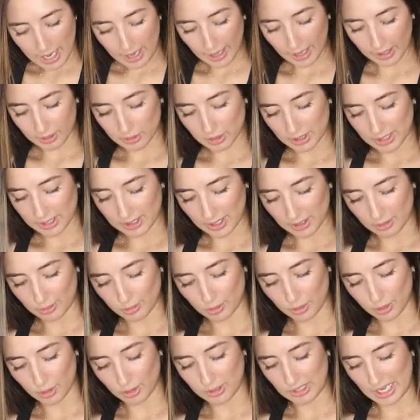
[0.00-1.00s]
actually
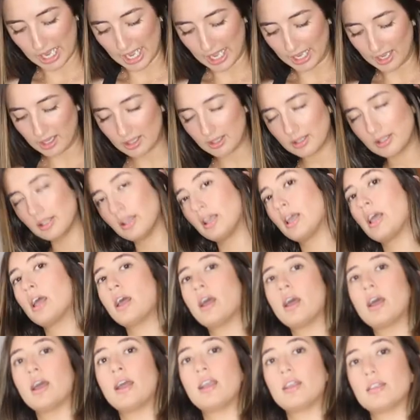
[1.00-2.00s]
says TwoTags
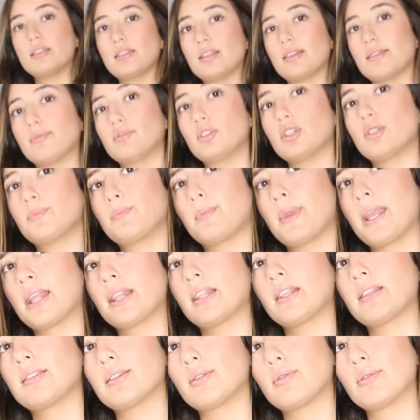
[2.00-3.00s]
instead of just being
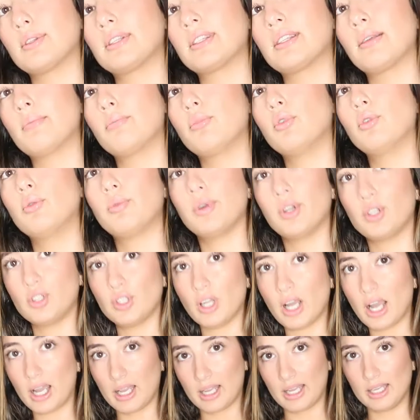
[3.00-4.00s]
this little symbol, which
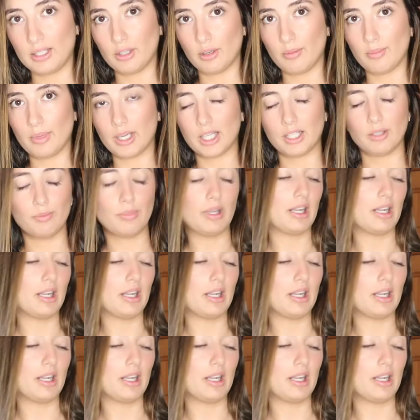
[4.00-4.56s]
I don't mind